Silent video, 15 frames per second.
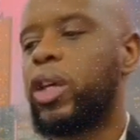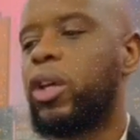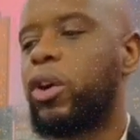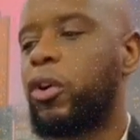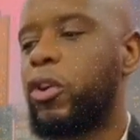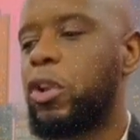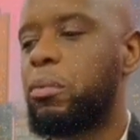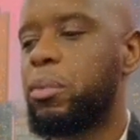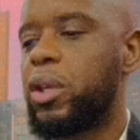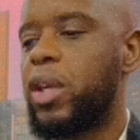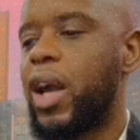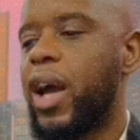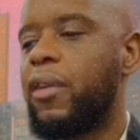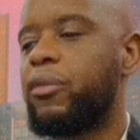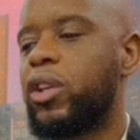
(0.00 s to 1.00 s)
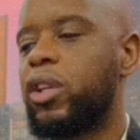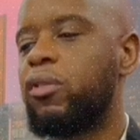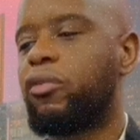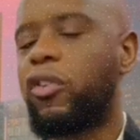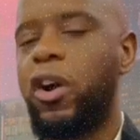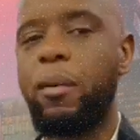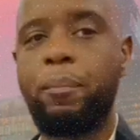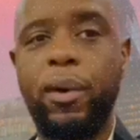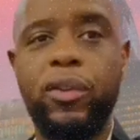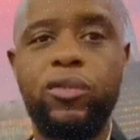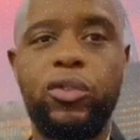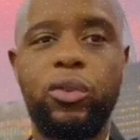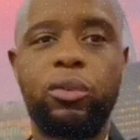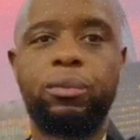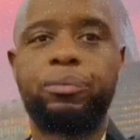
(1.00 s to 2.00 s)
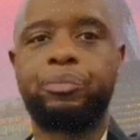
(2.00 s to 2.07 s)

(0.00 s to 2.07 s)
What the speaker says: economy and environmental.